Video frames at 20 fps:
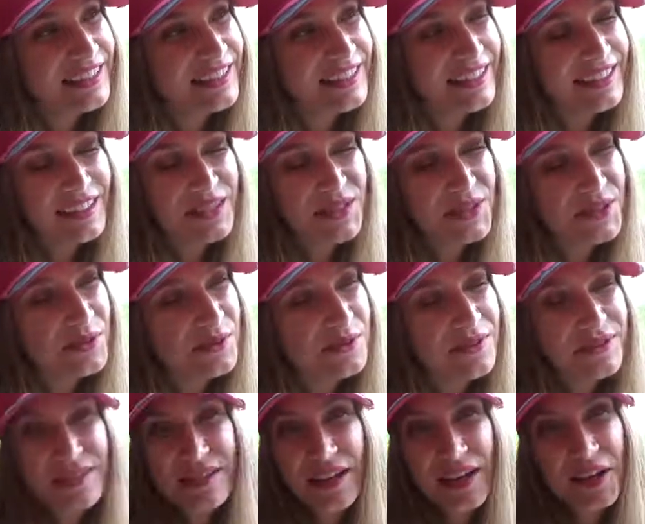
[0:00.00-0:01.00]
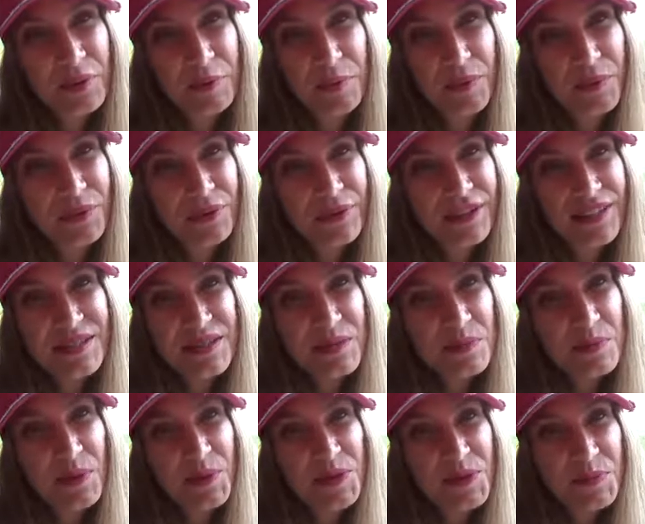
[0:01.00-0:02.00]
is so desirable. It's
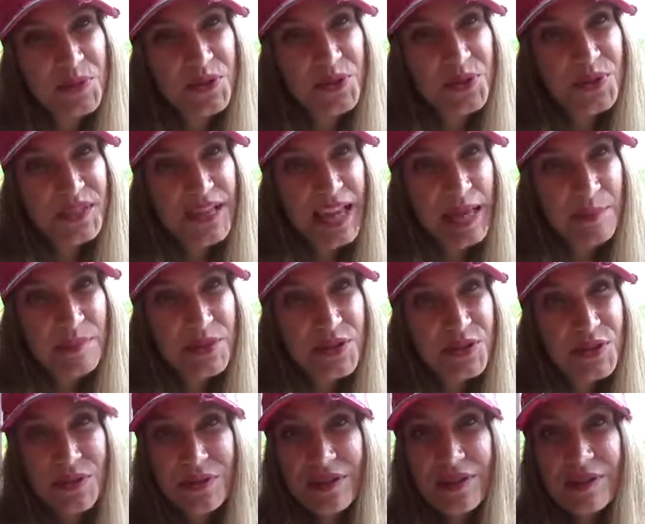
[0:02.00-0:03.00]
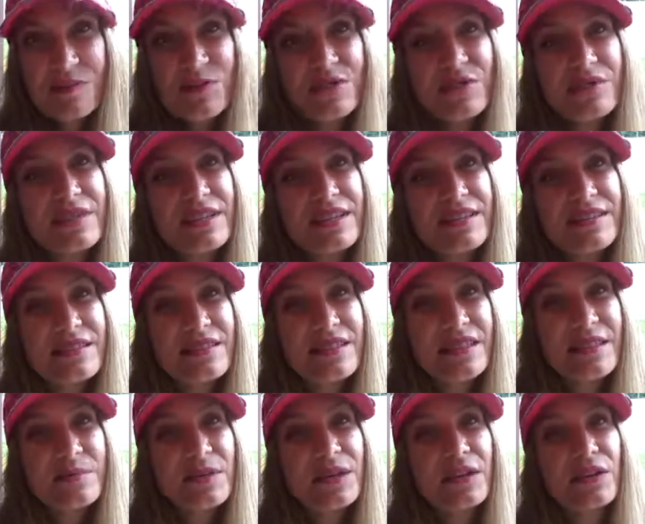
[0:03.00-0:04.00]
impossible to tap into him, to taste
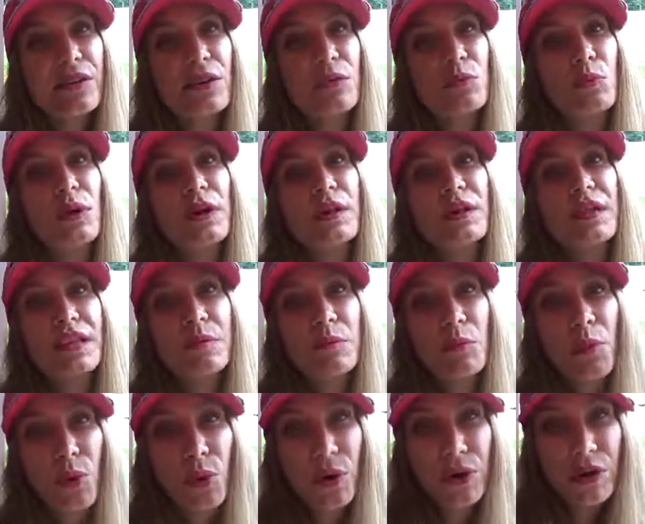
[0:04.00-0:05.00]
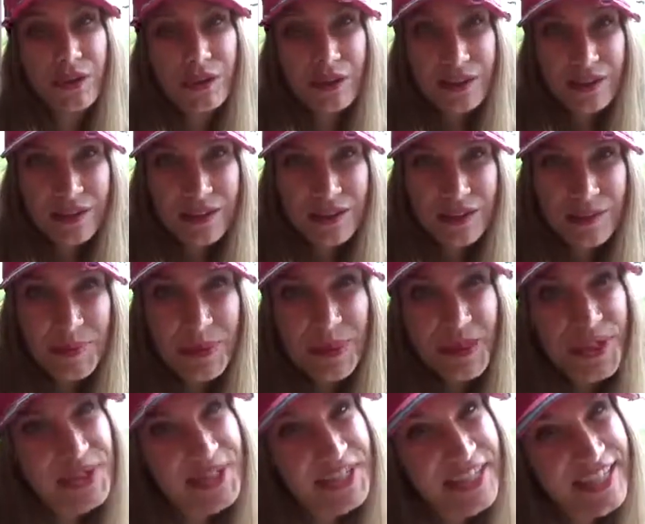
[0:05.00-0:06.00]
him, and not want him more,
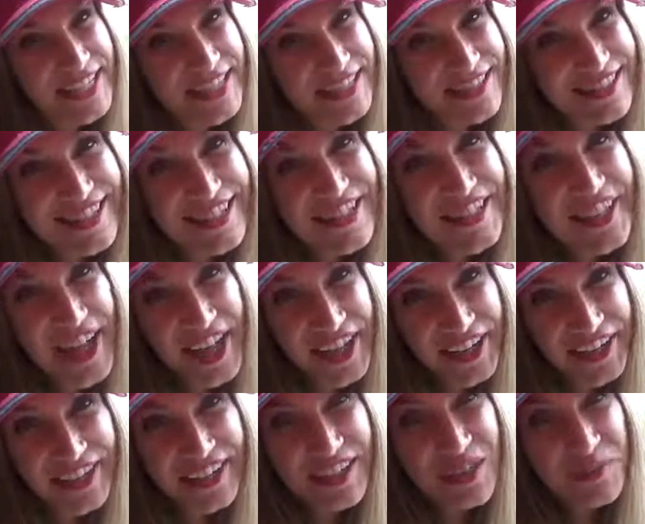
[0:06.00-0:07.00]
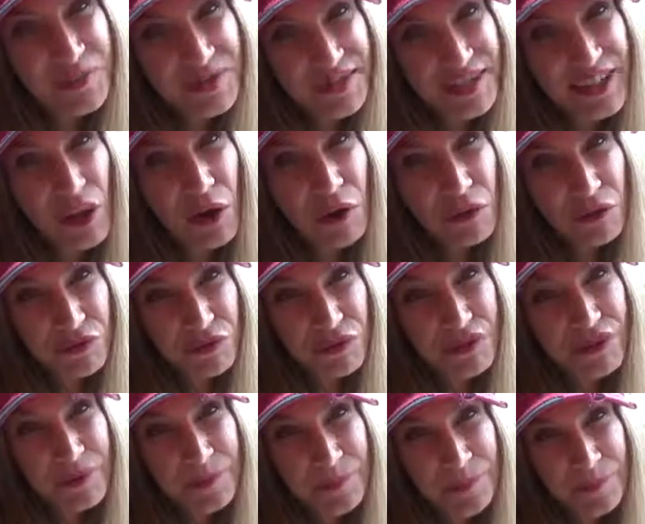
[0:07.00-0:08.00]
because he is desire himself.
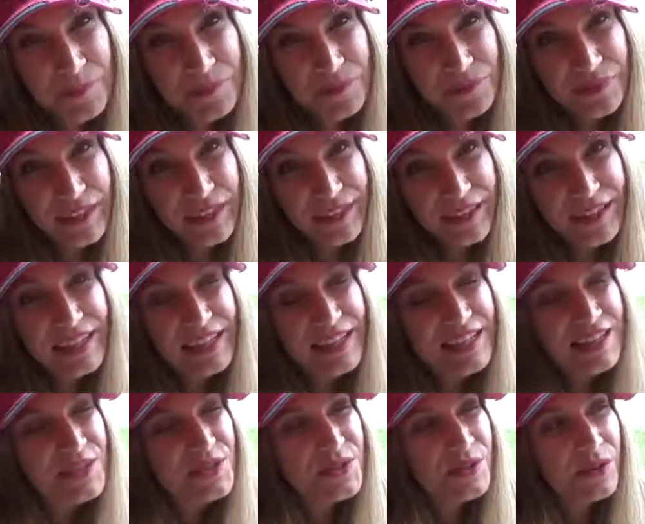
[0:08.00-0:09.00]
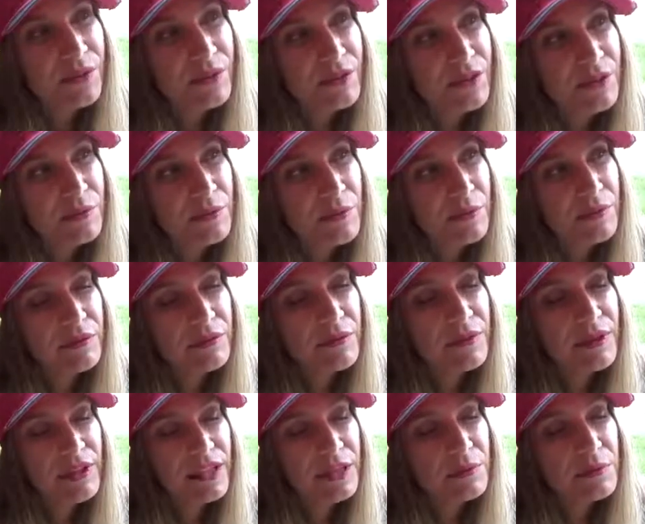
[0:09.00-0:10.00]
So he
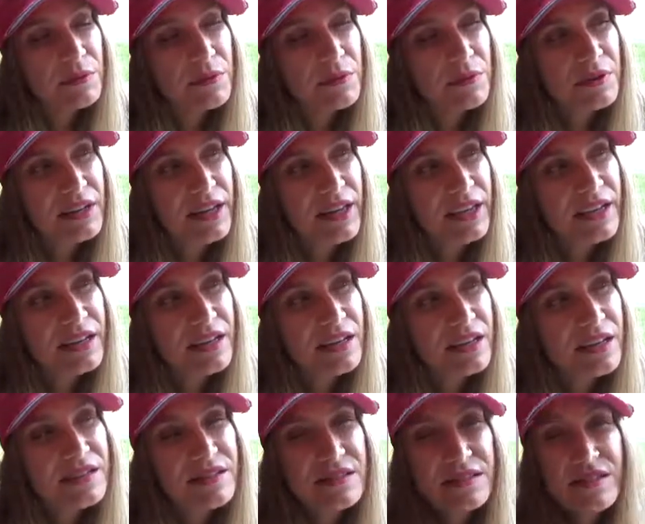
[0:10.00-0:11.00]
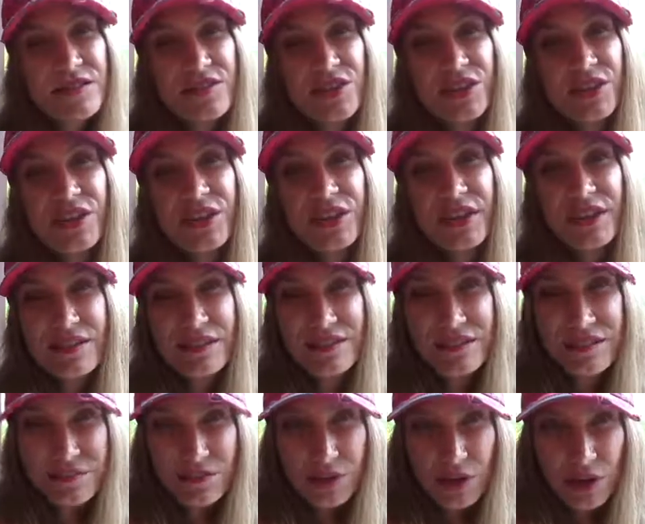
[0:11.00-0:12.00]
will create in us these
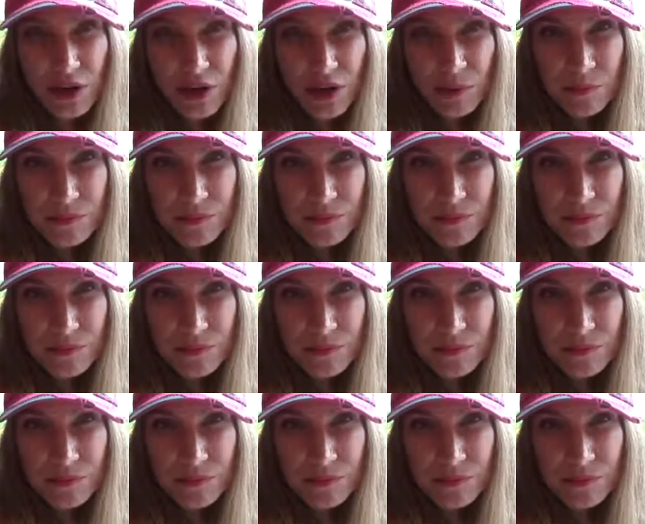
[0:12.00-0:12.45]
yearnings for him,